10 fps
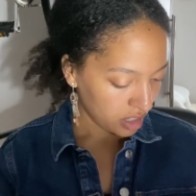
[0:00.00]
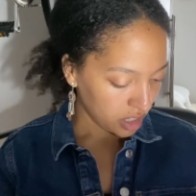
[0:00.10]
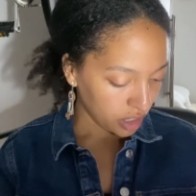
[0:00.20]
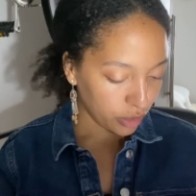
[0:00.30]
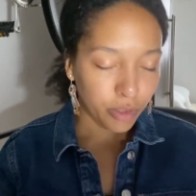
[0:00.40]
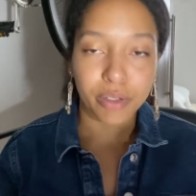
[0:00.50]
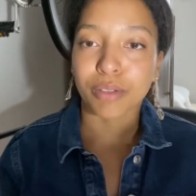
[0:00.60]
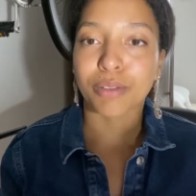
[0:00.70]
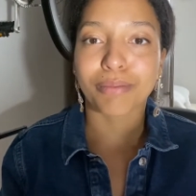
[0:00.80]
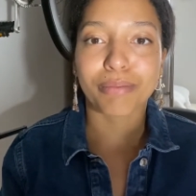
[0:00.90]
You
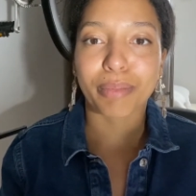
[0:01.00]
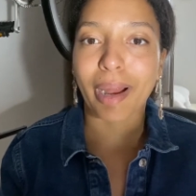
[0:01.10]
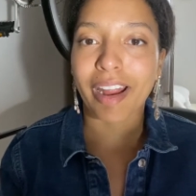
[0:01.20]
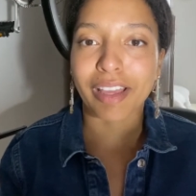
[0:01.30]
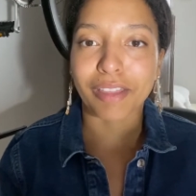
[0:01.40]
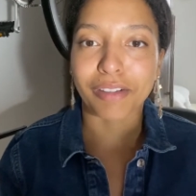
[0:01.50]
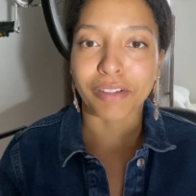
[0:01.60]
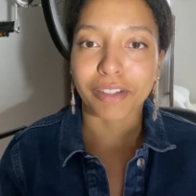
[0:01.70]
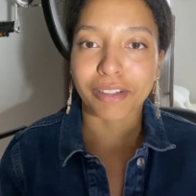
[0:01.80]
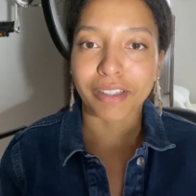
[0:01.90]
can pray
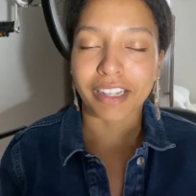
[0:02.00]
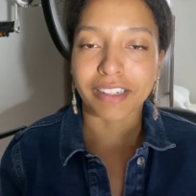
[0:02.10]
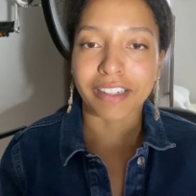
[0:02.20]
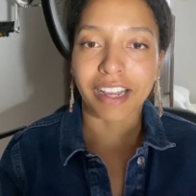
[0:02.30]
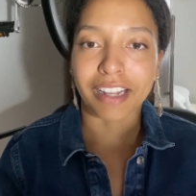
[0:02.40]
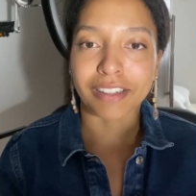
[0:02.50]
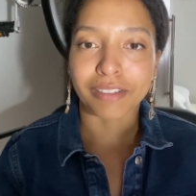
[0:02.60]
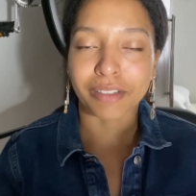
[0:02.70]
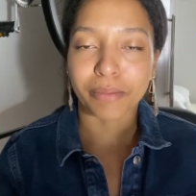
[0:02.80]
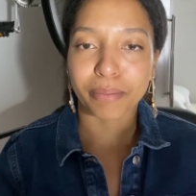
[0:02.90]
that
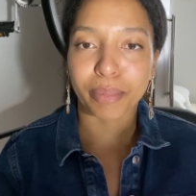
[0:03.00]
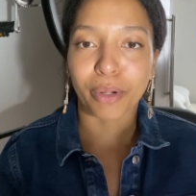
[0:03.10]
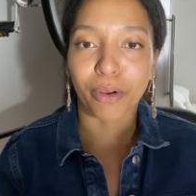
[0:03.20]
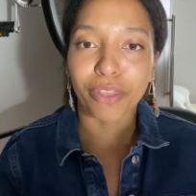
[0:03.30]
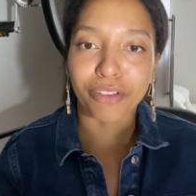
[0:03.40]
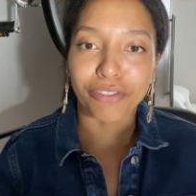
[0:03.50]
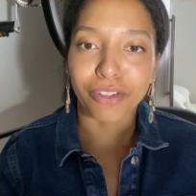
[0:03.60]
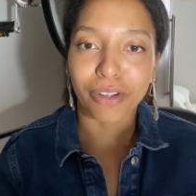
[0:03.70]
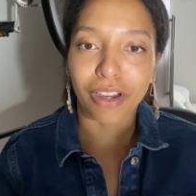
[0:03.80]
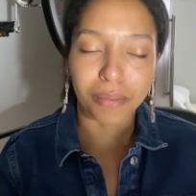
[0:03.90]
and put on the
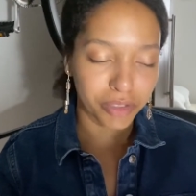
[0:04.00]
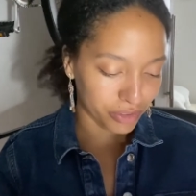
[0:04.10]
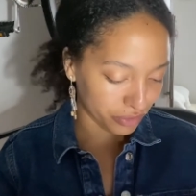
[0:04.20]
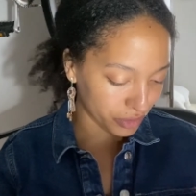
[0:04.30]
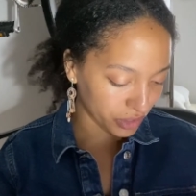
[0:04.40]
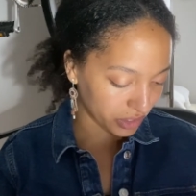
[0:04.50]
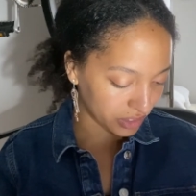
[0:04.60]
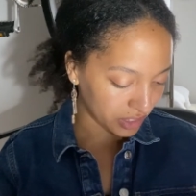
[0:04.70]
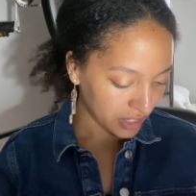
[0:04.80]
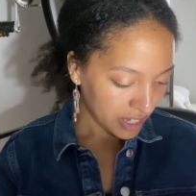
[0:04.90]
full armour of
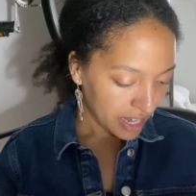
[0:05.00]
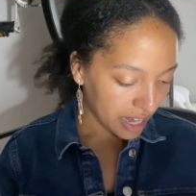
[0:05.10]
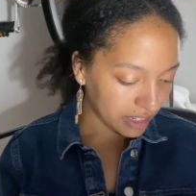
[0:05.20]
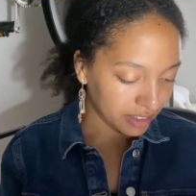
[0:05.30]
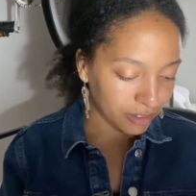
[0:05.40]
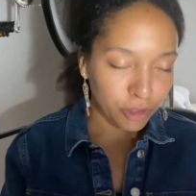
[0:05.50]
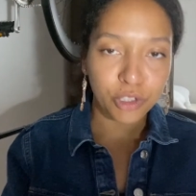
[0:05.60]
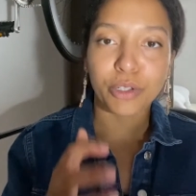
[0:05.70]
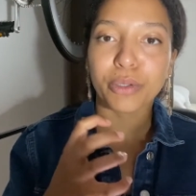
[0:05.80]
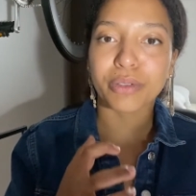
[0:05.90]
God, and
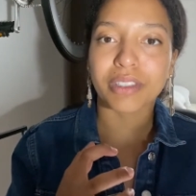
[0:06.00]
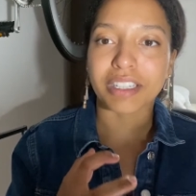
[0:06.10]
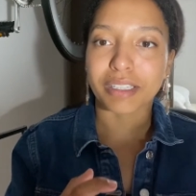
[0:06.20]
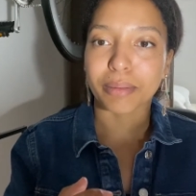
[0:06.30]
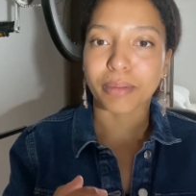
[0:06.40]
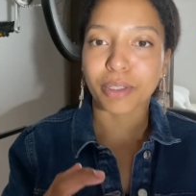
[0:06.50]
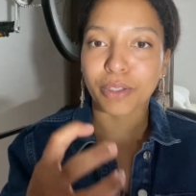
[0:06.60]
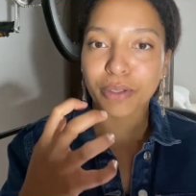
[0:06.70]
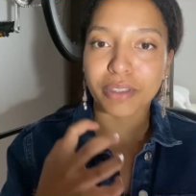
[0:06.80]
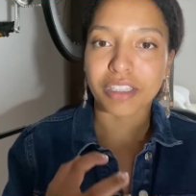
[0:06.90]
use this
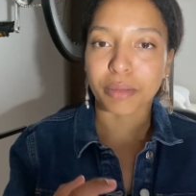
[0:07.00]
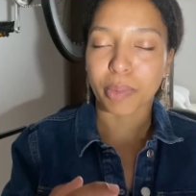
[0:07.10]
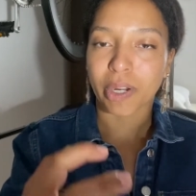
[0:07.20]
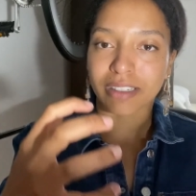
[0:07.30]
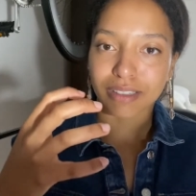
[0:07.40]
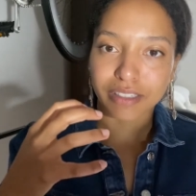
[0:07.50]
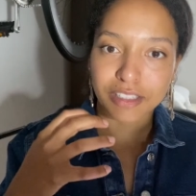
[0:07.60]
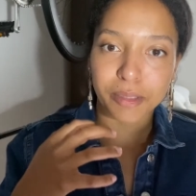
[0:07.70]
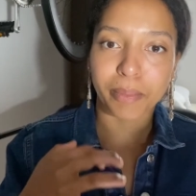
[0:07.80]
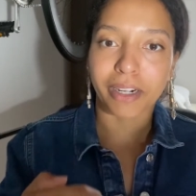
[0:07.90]
prayer to
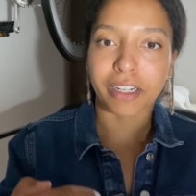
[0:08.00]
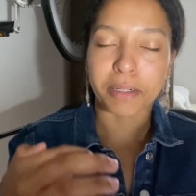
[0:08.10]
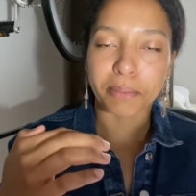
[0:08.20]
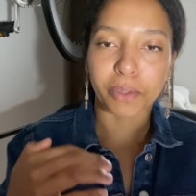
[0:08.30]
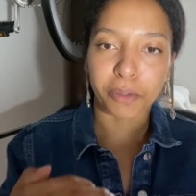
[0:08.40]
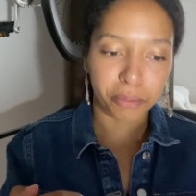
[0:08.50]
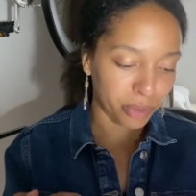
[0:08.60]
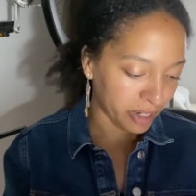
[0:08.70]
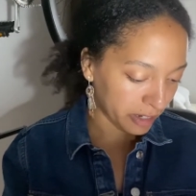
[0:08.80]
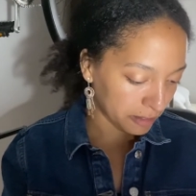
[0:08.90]
inspire more
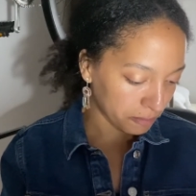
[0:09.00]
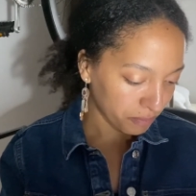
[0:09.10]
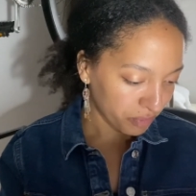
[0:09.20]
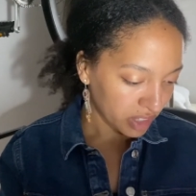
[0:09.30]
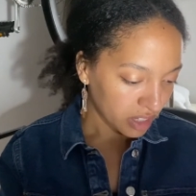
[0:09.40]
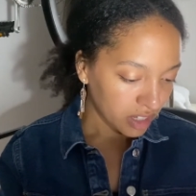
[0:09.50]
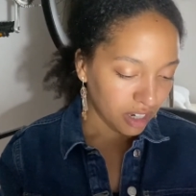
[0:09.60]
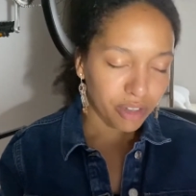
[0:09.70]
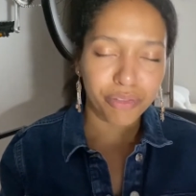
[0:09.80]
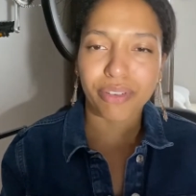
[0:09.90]
prayer.
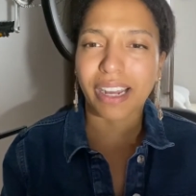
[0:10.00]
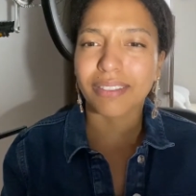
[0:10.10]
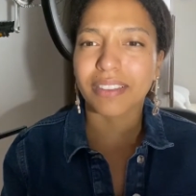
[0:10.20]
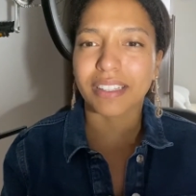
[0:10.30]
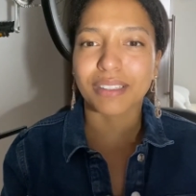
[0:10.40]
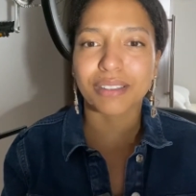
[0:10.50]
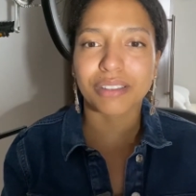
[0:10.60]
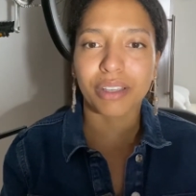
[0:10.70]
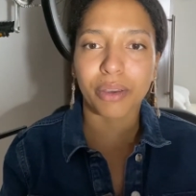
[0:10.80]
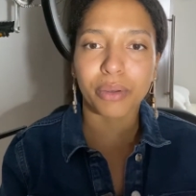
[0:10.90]
I found this
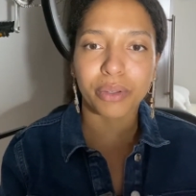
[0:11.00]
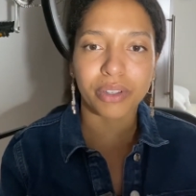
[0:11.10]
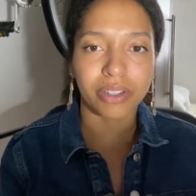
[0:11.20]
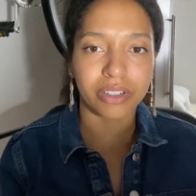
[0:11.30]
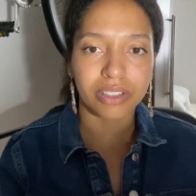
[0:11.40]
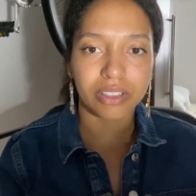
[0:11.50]
so good,